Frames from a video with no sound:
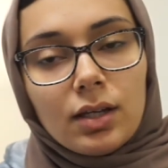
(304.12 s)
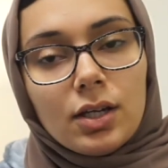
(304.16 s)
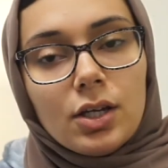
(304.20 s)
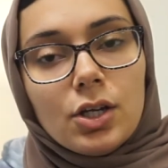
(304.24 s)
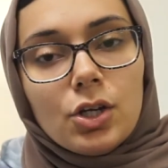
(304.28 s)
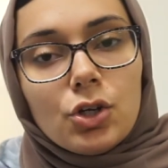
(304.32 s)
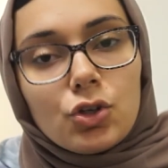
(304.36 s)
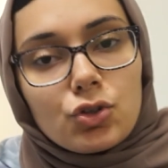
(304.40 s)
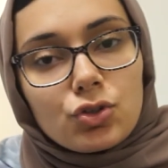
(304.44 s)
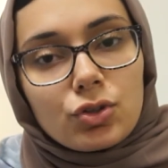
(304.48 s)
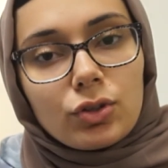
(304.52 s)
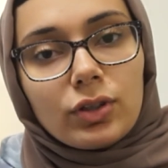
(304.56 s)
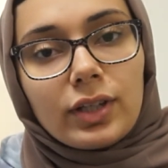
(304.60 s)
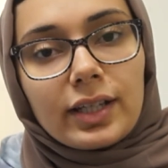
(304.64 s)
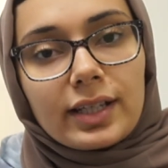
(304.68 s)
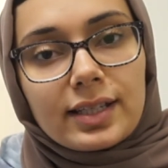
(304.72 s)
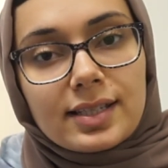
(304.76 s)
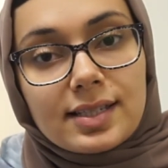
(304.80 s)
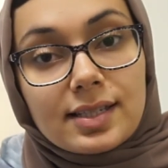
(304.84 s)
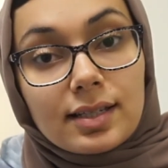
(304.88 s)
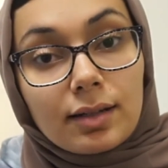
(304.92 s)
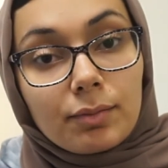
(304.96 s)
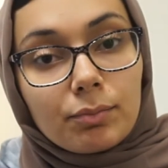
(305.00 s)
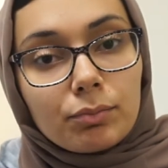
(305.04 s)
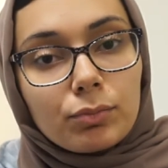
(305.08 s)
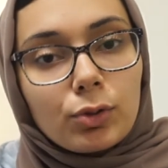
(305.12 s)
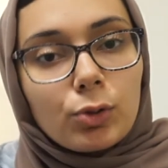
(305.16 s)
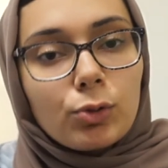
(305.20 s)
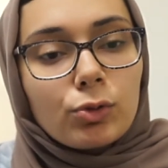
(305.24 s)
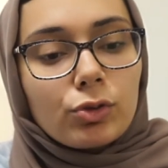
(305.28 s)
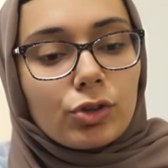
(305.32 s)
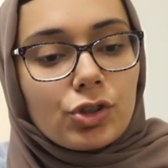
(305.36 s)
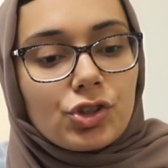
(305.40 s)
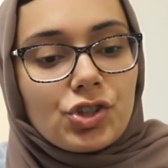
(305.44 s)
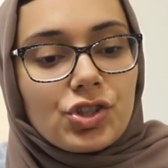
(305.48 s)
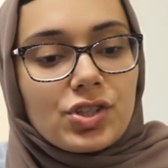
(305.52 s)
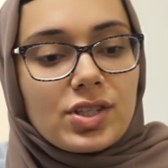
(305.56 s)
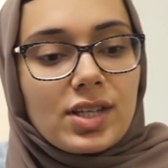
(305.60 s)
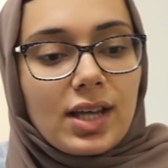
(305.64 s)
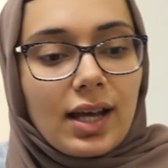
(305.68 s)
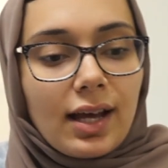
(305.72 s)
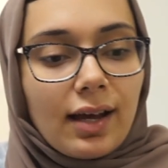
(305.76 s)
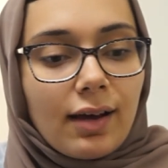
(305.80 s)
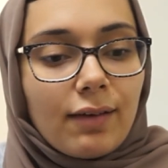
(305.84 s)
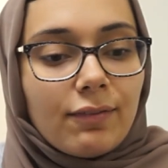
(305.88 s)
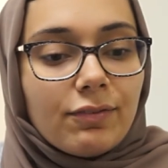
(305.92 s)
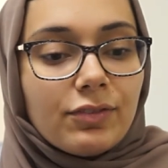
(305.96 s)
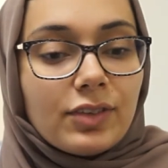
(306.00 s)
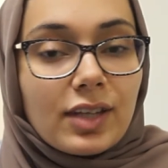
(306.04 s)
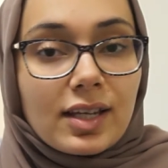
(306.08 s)
so like some brokerages
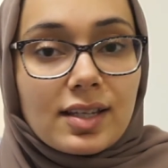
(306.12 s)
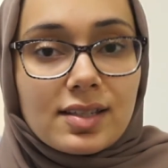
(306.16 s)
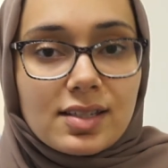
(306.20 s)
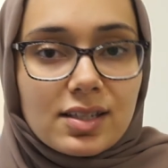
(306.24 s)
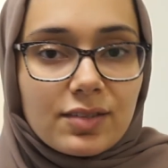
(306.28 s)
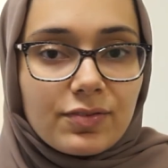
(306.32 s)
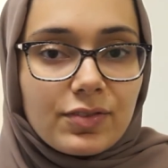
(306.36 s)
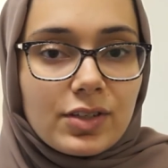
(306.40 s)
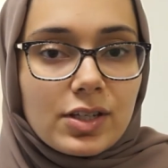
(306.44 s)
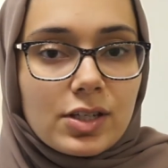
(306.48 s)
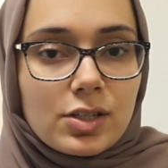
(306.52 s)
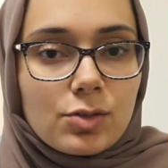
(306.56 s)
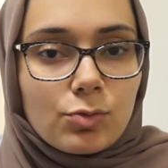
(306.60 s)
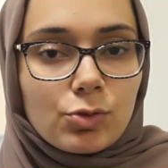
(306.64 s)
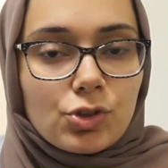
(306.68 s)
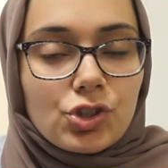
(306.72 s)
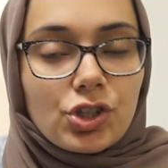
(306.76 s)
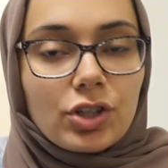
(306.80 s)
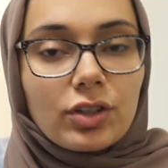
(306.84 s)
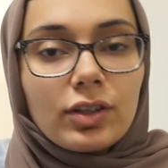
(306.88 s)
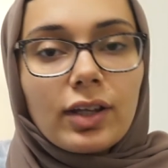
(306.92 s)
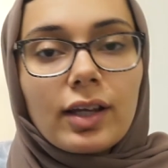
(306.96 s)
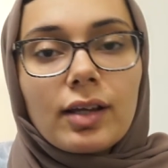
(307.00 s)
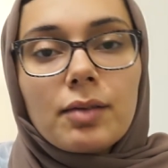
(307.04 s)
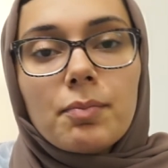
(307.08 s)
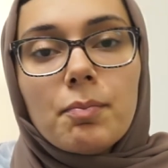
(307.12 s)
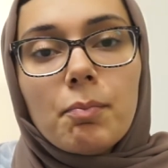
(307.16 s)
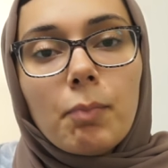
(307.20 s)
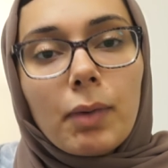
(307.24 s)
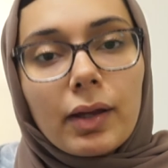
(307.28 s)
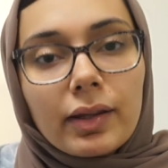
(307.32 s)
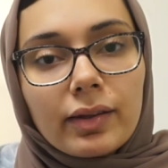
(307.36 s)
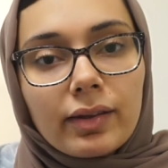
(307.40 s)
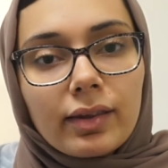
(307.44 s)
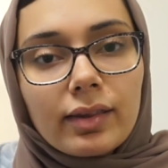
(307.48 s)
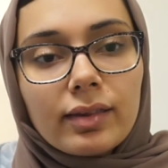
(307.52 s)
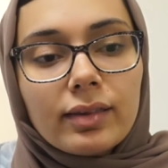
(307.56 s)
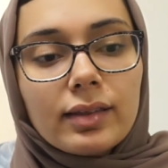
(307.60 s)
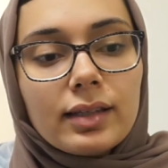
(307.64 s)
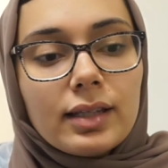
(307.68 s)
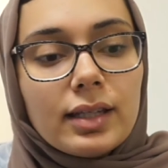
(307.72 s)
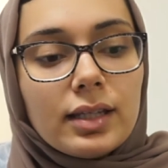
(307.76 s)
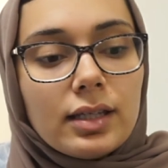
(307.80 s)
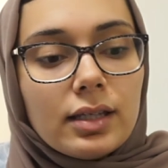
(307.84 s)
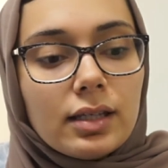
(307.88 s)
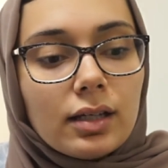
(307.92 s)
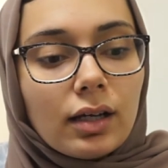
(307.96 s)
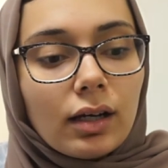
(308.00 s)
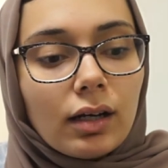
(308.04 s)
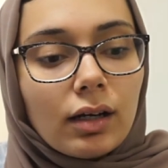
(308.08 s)
have desk fees, which are like
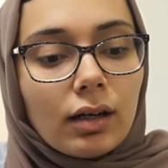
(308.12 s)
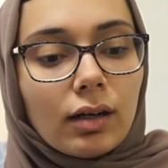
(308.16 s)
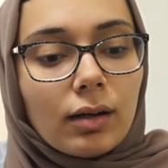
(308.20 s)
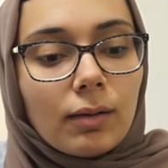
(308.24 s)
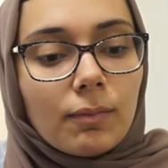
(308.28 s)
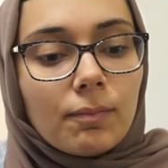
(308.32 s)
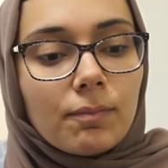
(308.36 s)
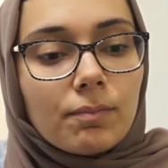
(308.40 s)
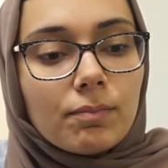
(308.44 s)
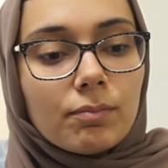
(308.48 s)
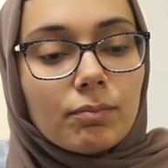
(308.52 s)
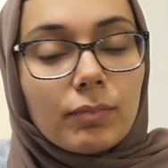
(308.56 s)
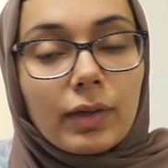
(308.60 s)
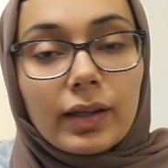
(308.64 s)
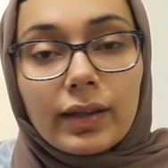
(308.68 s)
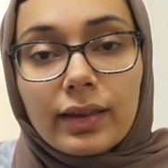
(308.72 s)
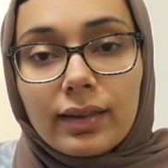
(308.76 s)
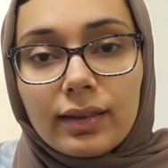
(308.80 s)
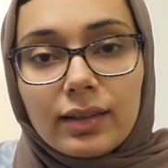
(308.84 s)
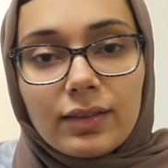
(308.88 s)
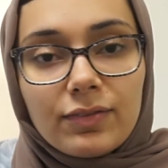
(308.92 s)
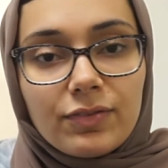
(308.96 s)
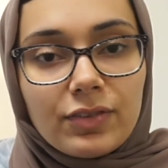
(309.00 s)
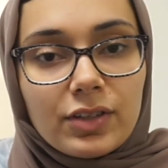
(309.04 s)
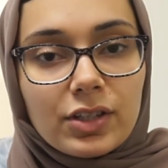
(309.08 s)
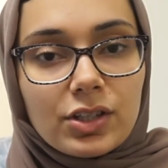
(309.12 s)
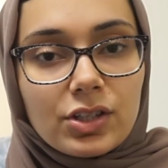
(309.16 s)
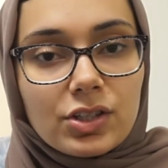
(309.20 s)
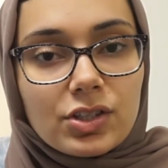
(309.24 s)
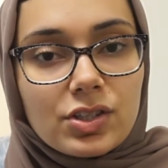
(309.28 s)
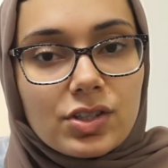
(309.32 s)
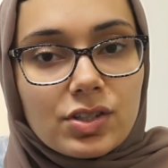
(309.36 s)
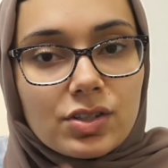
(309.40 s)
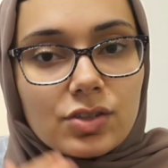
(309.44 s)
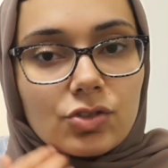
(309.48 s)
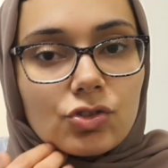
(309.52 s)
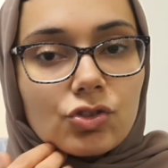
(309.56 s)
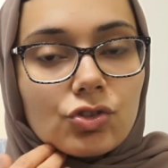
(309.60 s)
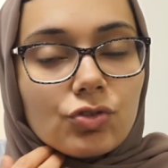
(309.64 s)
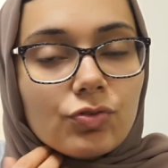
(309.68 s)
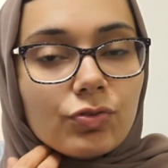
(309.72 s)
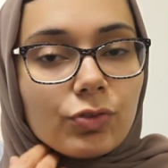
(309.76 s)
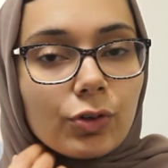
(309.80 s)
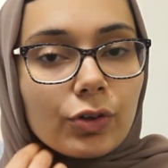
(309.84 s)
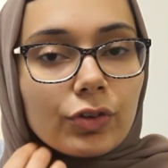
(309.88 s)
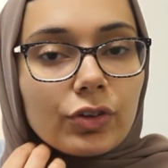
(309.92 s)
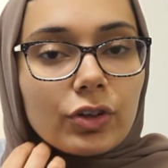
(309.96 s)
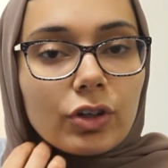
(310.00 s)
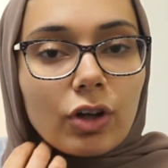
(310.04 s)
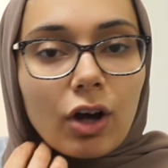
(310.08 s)
monthly fees
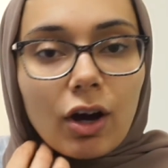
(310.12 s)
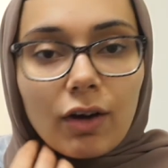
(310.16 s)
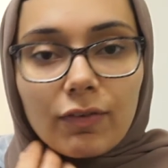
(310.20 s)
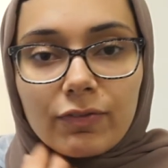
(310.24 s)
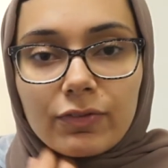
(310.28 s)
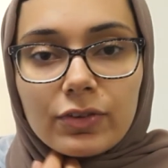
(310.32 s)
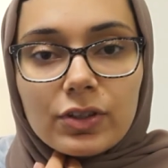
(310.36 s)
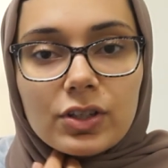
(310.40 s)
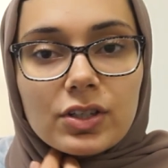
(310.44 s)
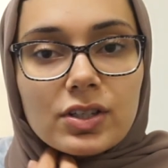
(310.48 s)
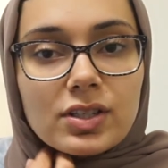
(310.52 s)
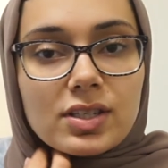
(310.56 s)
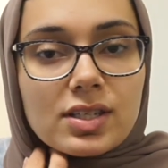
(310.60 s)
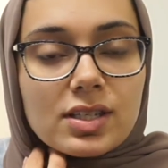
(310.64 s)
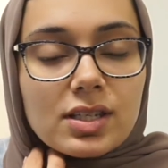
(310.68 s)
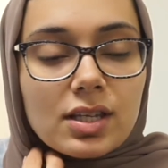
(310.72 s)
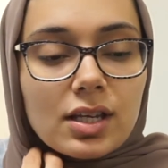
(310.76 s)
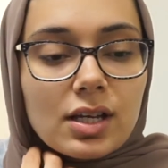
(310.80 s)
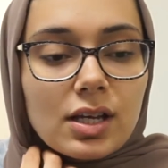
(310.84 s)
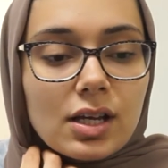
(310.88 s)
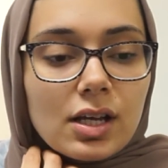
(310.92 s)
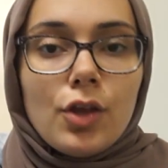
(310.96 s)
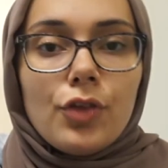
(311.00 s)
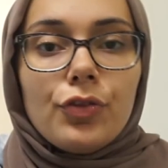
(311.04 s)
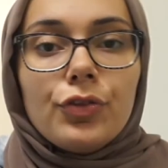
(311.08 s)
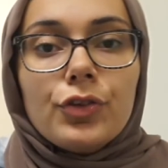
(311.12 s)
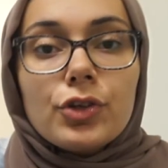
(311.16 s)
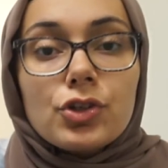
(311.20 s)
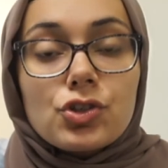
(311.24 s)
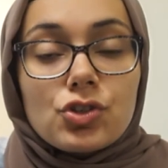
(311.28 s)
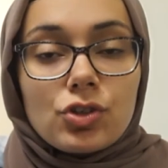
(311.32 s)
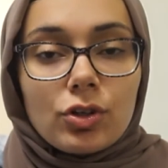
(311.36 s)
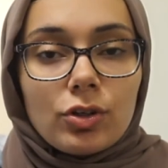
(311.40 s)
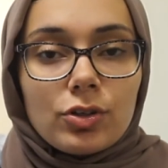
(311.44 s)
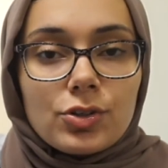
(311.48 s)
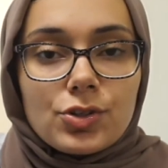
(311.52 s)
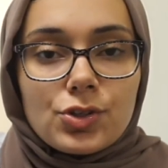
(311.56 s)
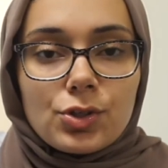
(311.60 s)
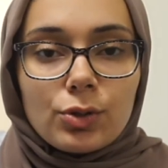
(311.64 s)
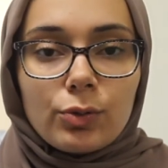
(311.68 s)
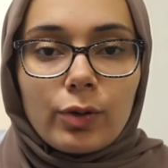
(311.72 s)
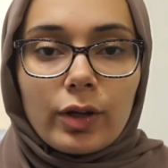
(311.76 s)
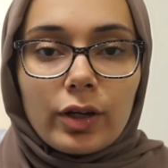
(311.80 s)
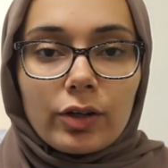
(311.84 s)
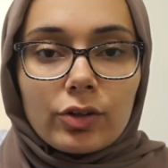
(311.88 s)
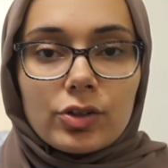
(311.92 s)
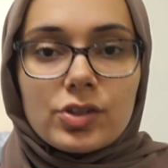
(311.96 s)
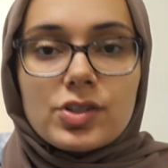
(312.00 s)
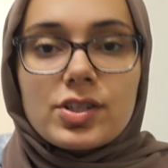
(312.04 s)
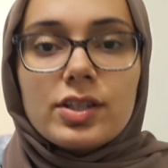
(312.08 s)
for the office. There's also
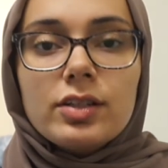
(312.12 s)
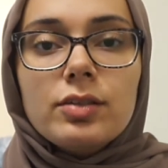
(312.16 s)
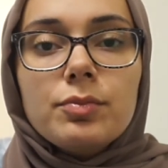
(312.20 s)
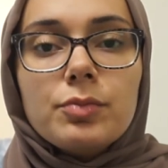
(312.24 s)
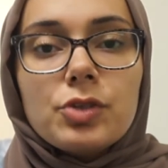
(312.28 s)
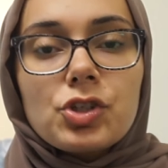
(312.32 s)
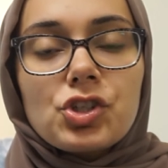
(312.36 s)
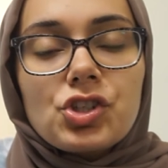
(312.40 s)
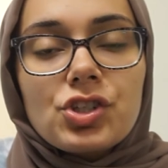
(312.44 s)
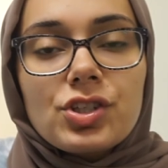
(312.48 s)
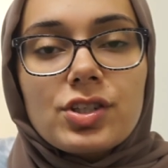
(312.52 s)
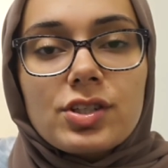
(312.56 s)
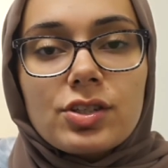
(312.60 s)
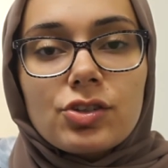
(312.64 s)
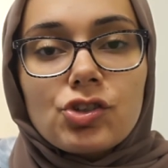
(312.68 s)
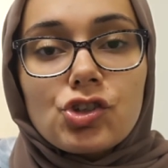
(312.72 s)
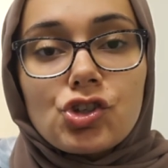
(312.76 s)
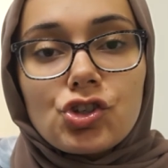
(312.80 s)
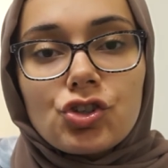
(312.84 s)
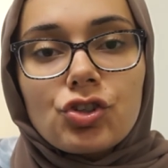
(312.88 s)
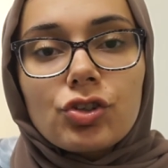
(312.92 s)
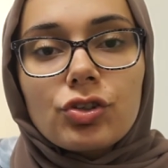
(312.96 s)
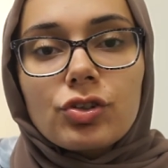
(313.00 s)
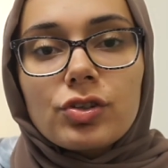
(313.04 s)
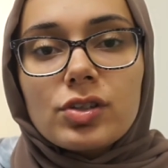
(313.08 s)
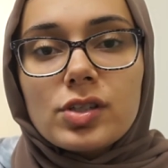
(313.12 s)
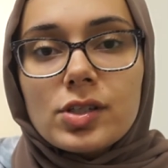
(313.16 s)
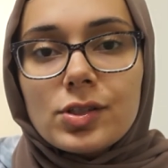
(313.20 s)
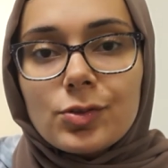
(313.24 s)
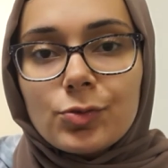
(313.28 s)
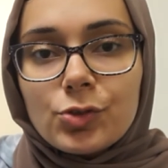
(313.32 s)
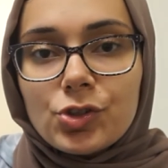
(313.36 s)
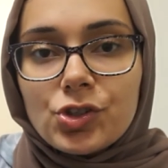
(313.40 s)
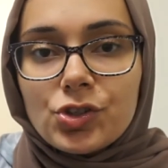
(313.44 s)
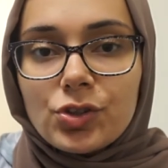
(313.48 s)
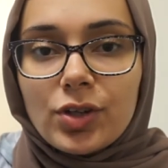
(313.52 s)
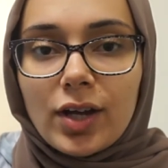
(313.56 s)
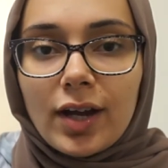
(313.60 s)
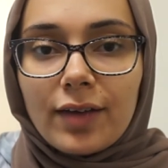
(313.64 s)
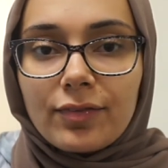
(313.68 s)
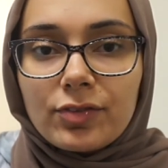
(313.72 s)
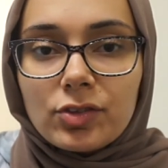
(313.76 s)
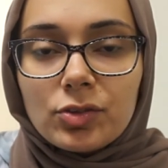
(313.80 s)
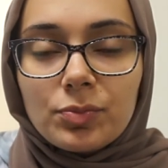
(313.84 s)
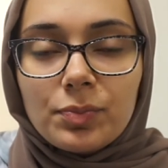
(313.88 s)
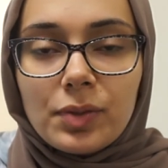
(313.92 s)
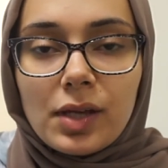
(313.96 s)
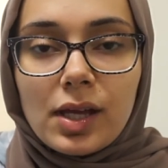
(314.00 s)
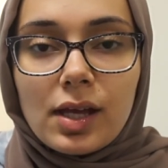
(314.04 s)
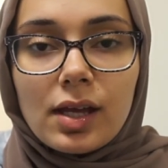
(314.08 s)
errors and omissions insurance, which you have to
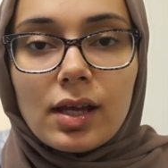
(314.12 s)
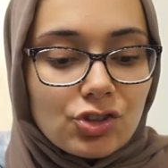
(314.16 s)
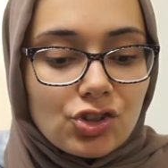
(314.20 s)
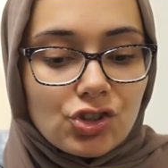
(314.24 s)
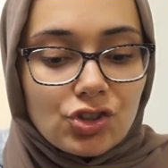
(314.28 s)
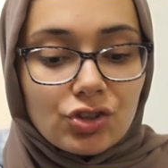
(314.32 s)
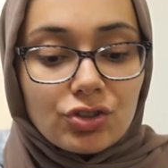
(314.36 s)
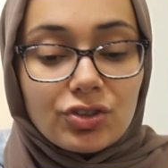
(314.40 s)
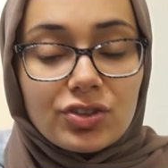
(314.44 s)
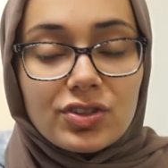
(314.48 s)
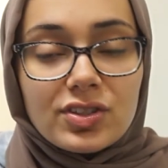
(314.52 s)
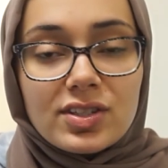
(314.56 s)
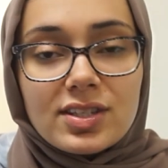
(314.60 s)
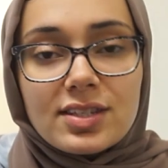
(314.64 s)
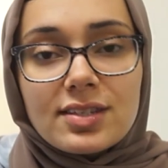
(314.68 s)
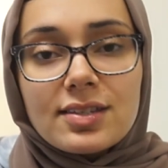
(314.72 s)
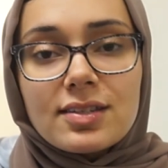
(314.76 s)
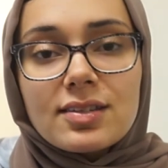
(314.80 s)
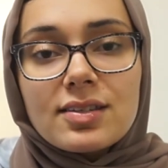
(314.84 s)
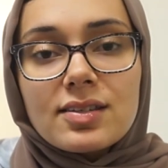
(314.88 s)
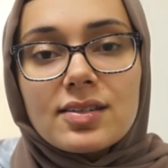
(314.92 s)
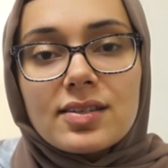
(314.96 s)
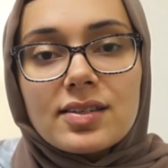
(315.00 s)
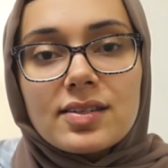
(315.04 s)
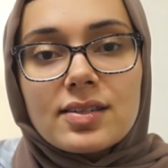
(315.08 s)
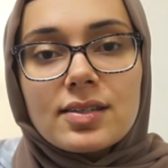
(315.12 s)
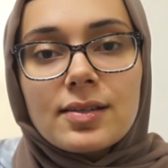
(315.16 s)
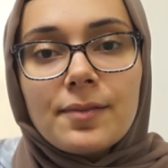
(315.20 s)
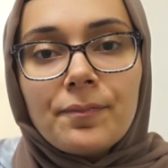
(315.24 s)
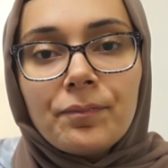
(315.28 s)
pay. Insurance is,